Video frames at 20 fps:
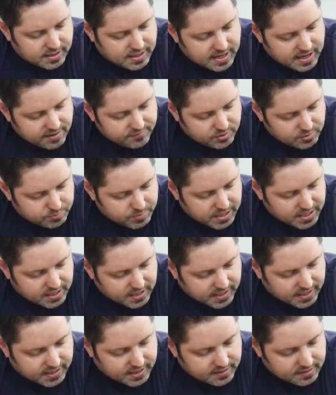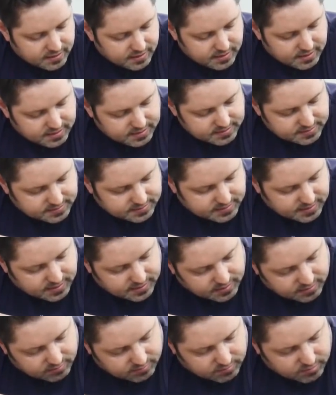have the bed height
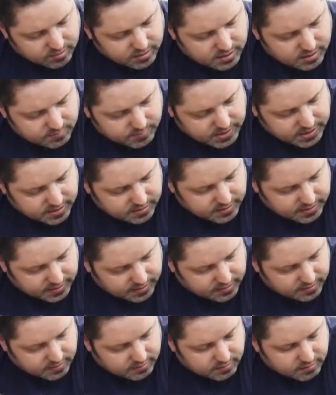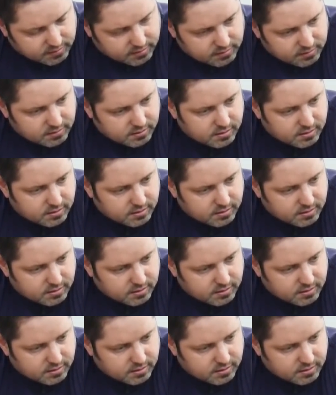sitting right about here,